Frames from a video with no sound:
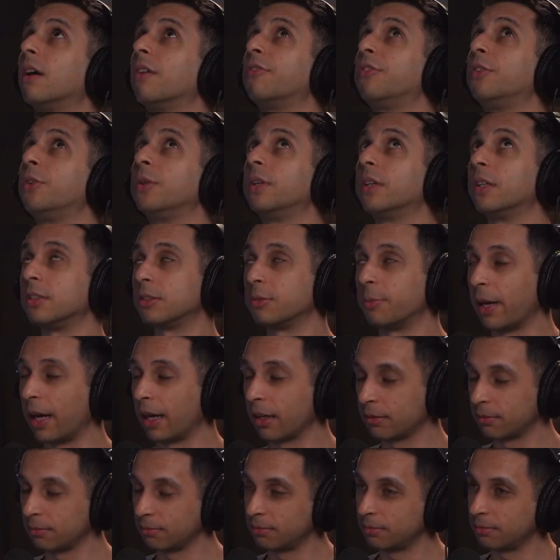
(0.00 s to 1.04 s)
a few years
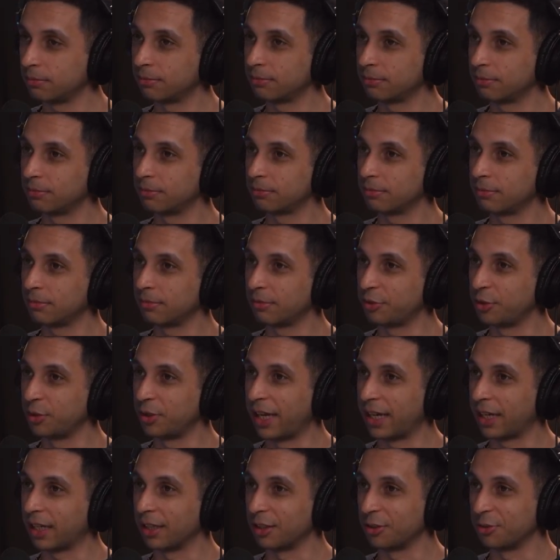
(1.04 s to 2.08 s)
back, a few
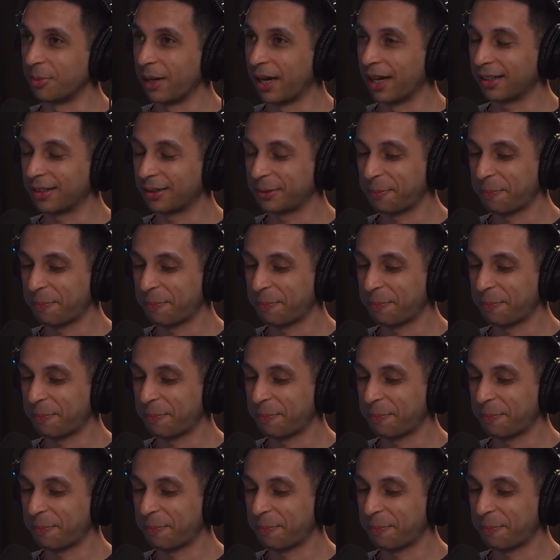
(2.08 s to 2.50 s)
decades back.